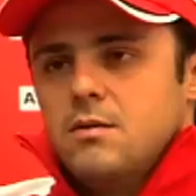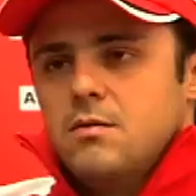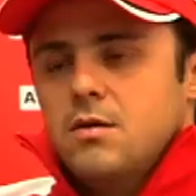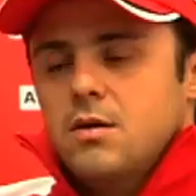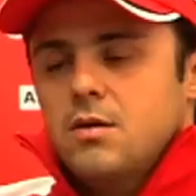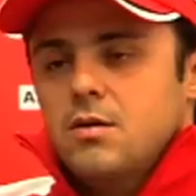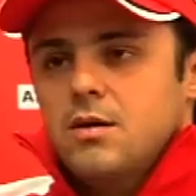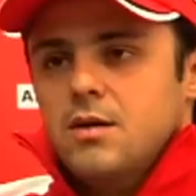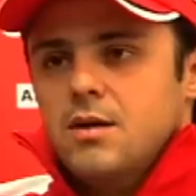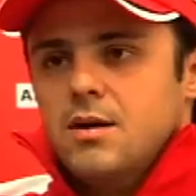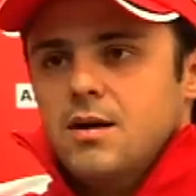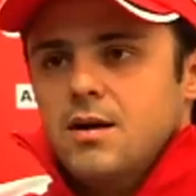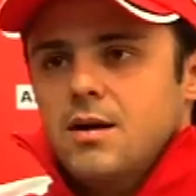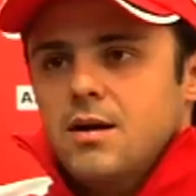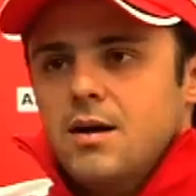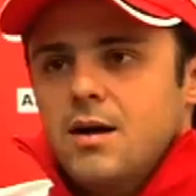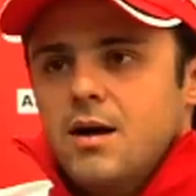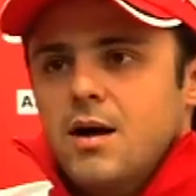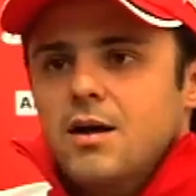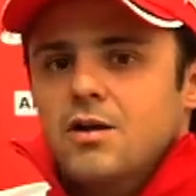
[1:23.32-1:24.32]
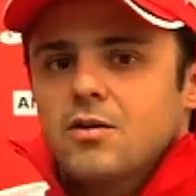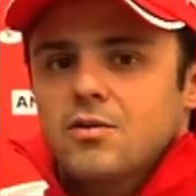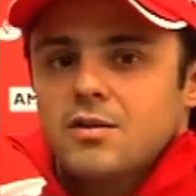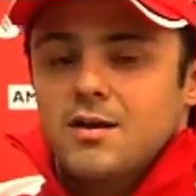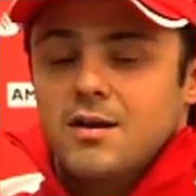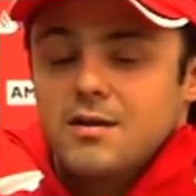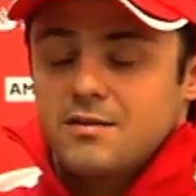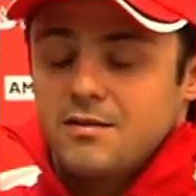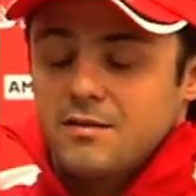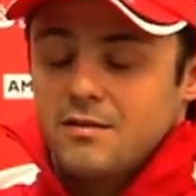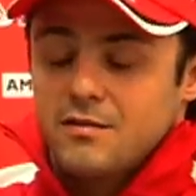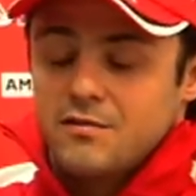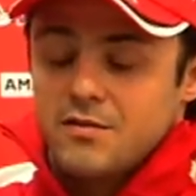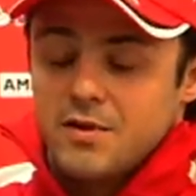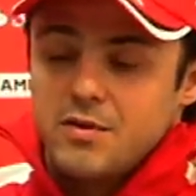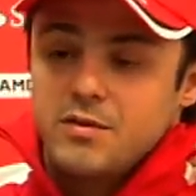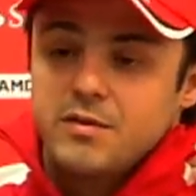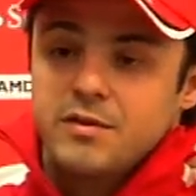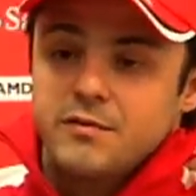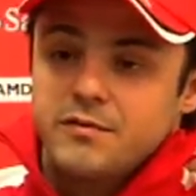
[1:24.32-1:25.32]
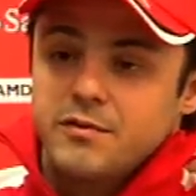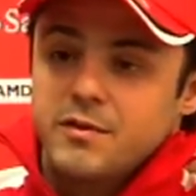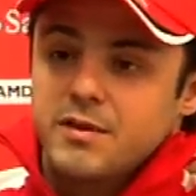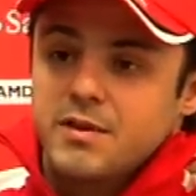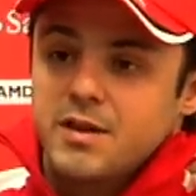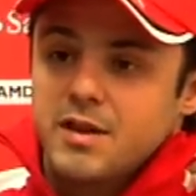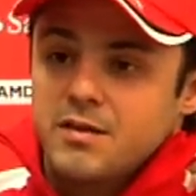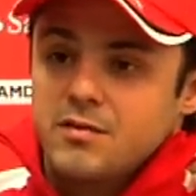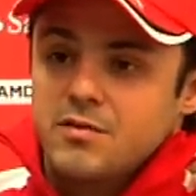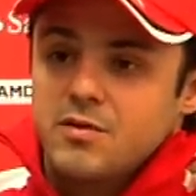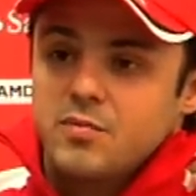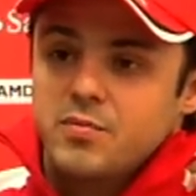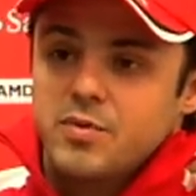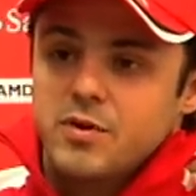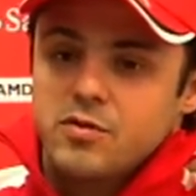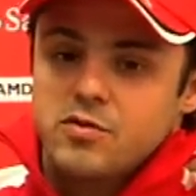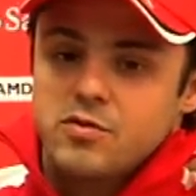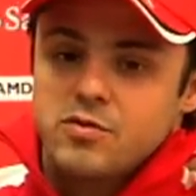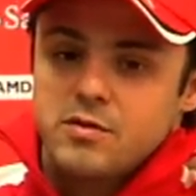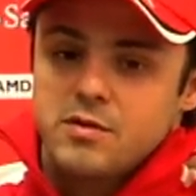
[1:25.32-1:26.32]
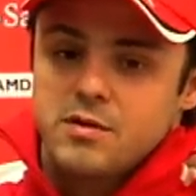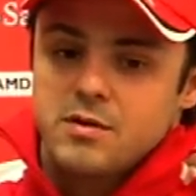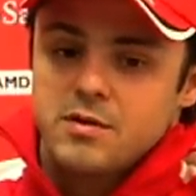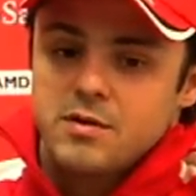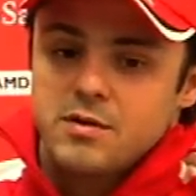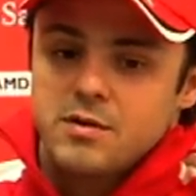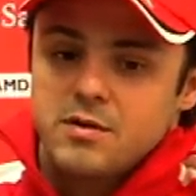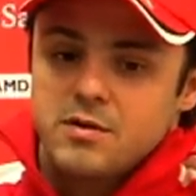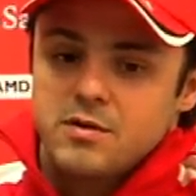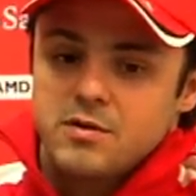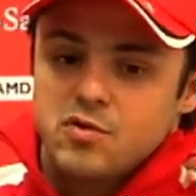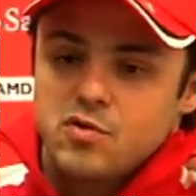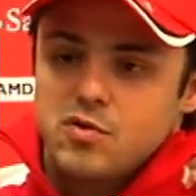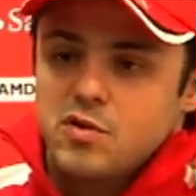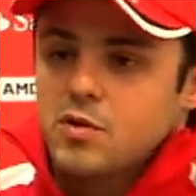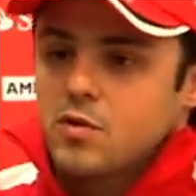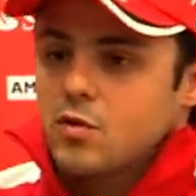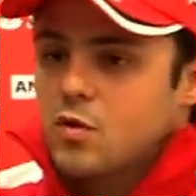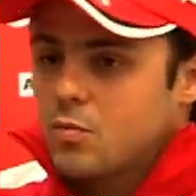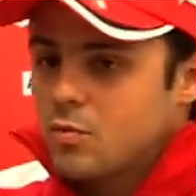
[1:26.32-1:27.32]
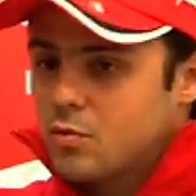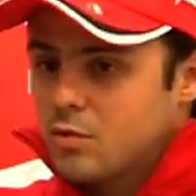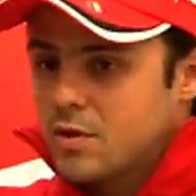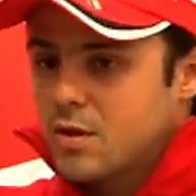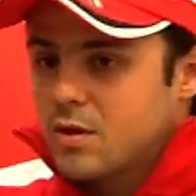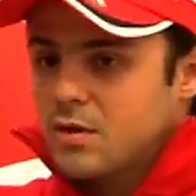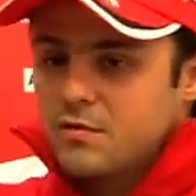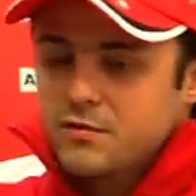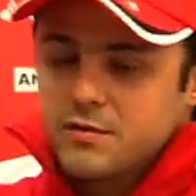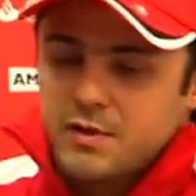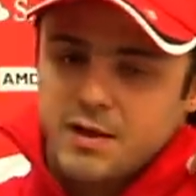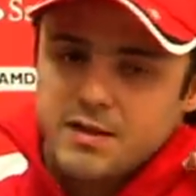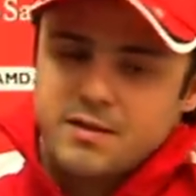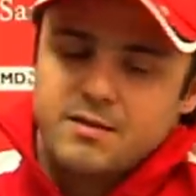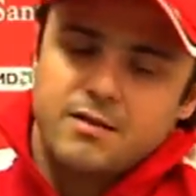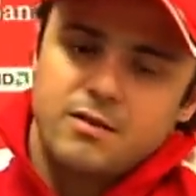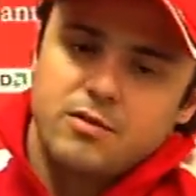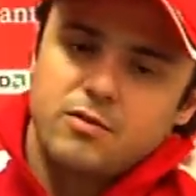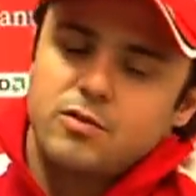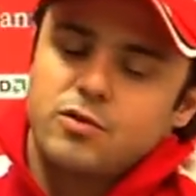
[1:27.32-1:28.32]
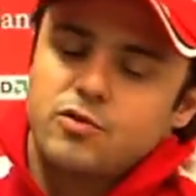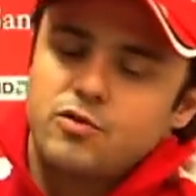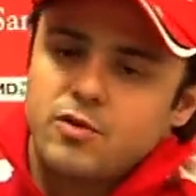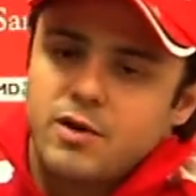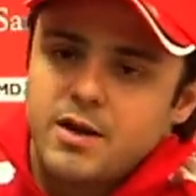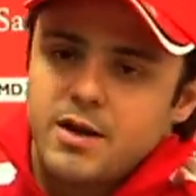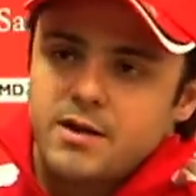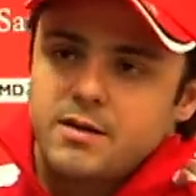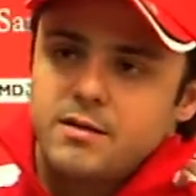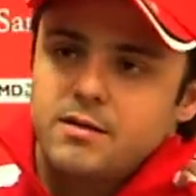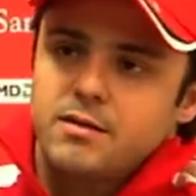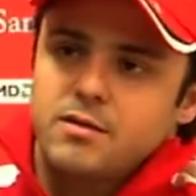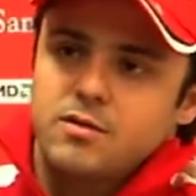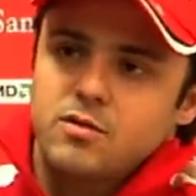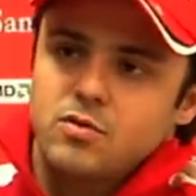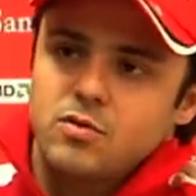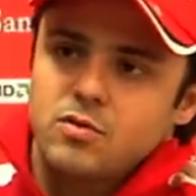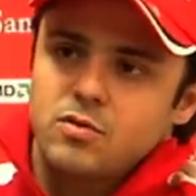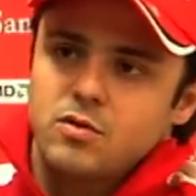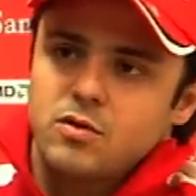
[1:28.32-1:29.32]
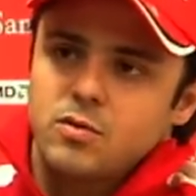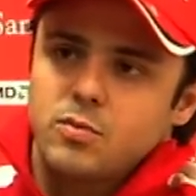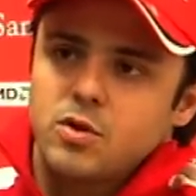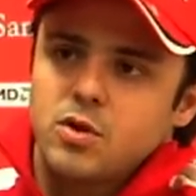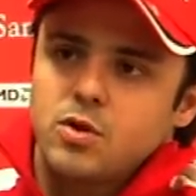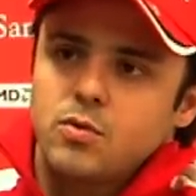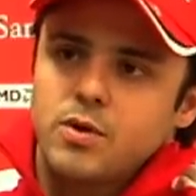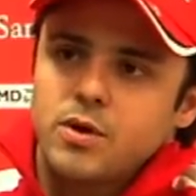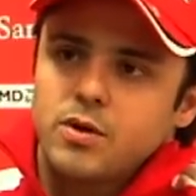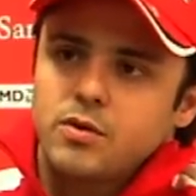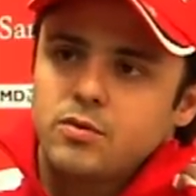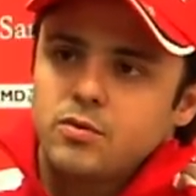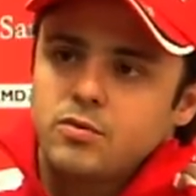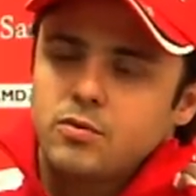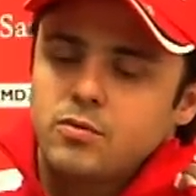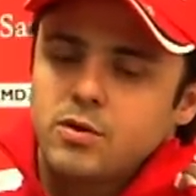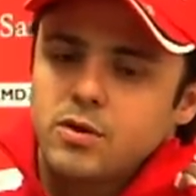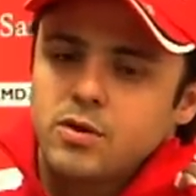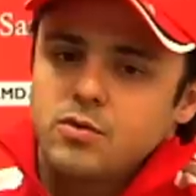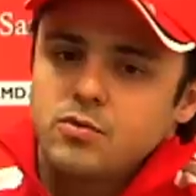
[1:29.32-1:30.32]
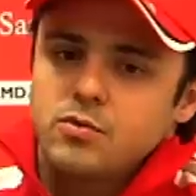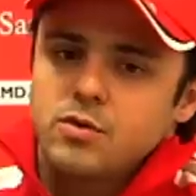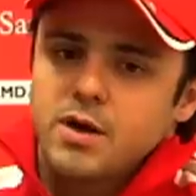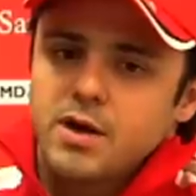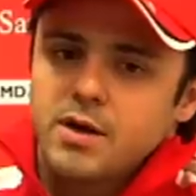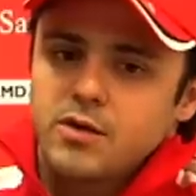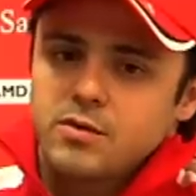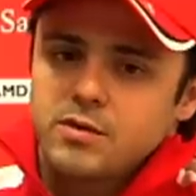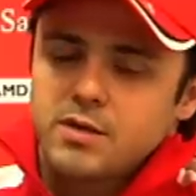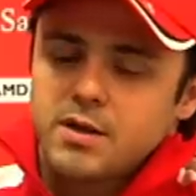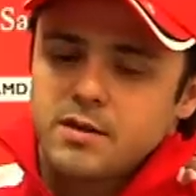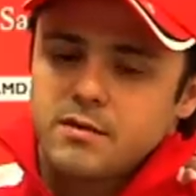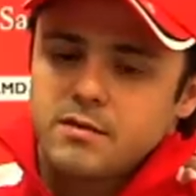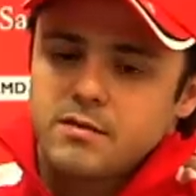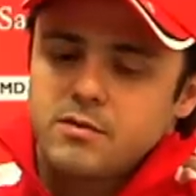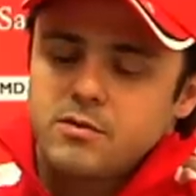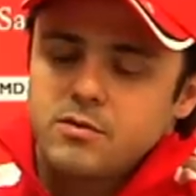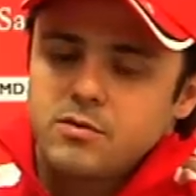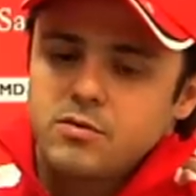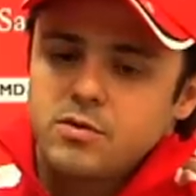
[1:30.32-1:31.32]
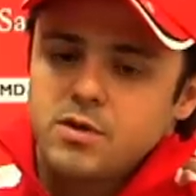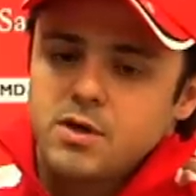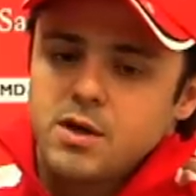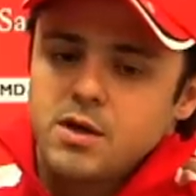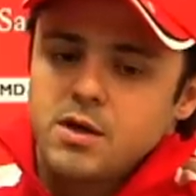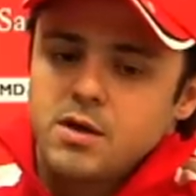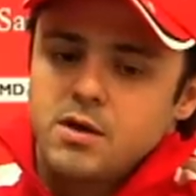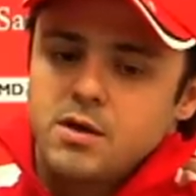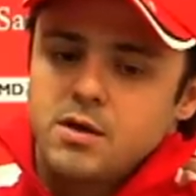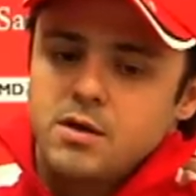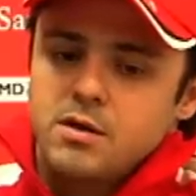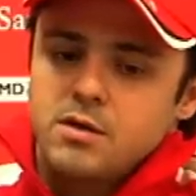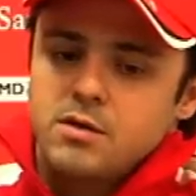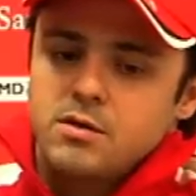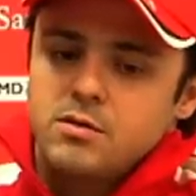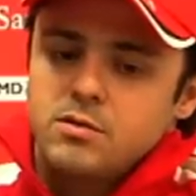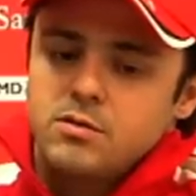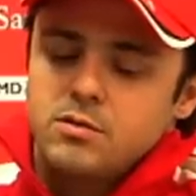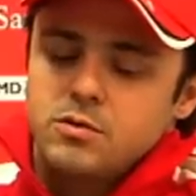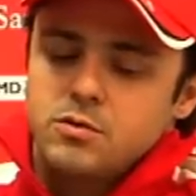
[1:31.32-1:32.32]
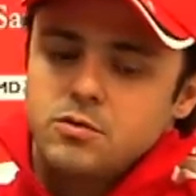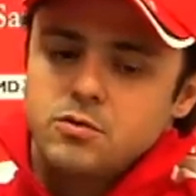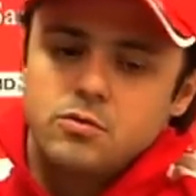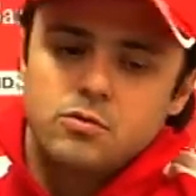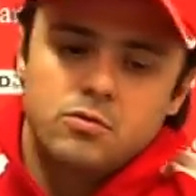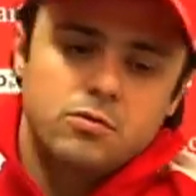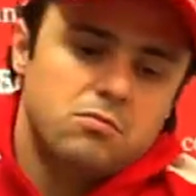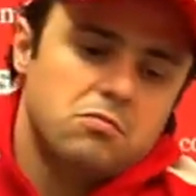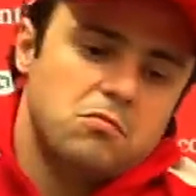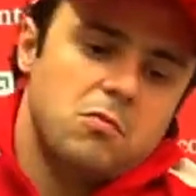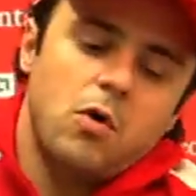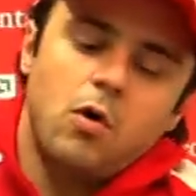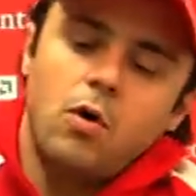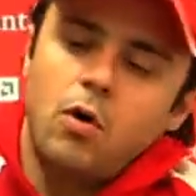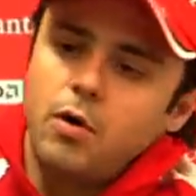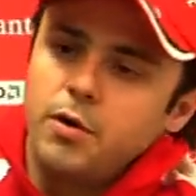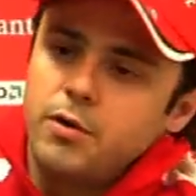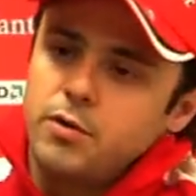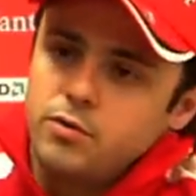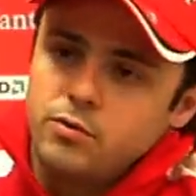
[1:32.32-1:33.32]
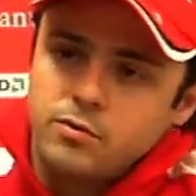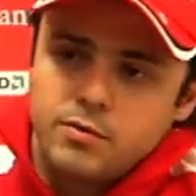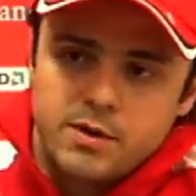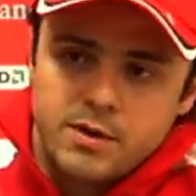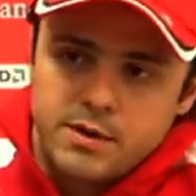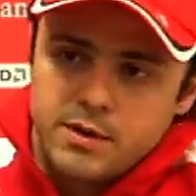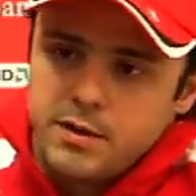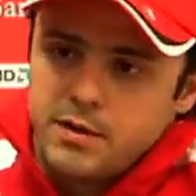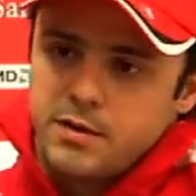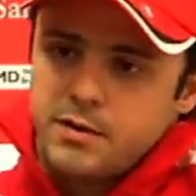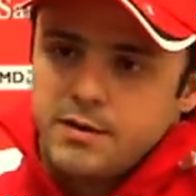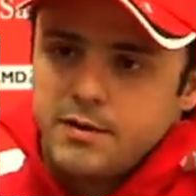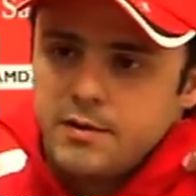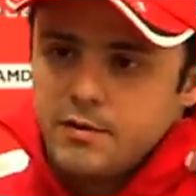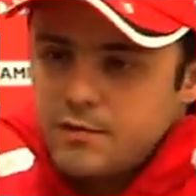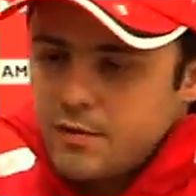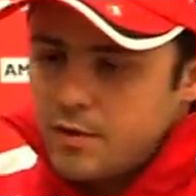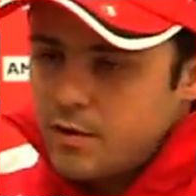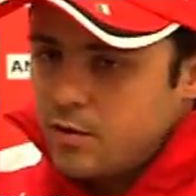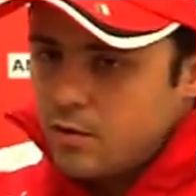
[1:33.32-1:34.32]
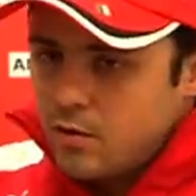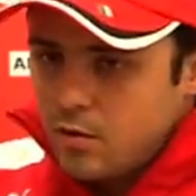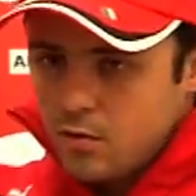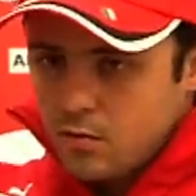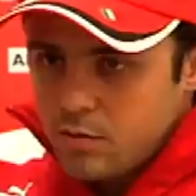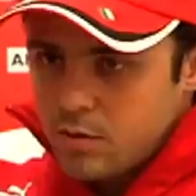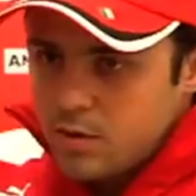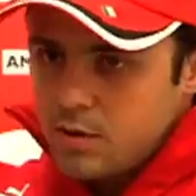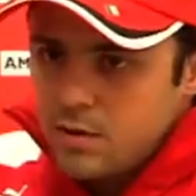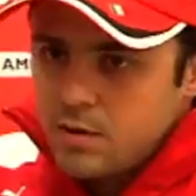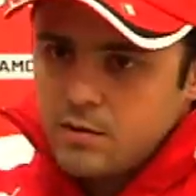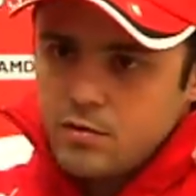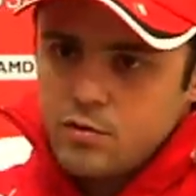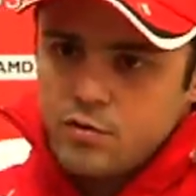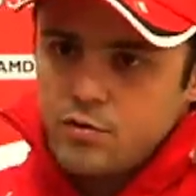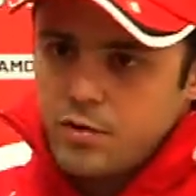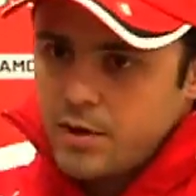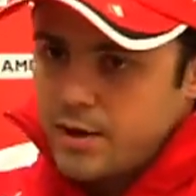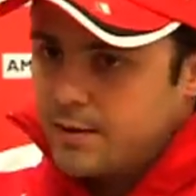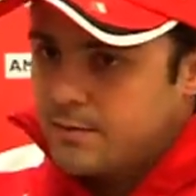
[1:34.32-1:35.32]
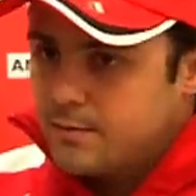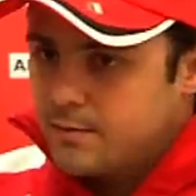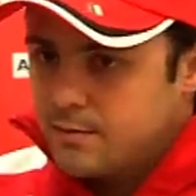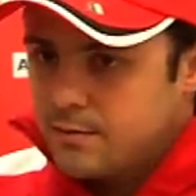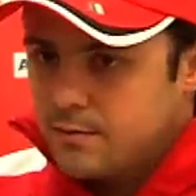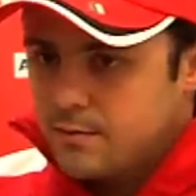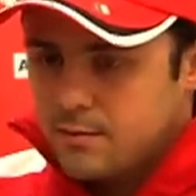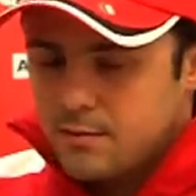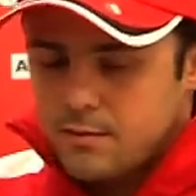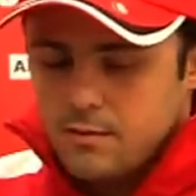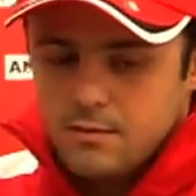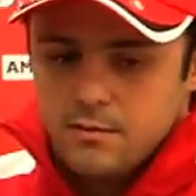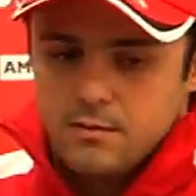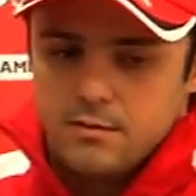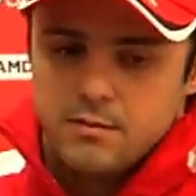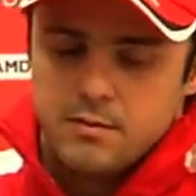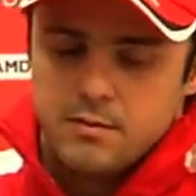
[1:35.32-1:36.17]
Well, an aero test is a very different test compared to the normal day of testing on the track. So normally when you do aero test, you do in the very long straight, you know,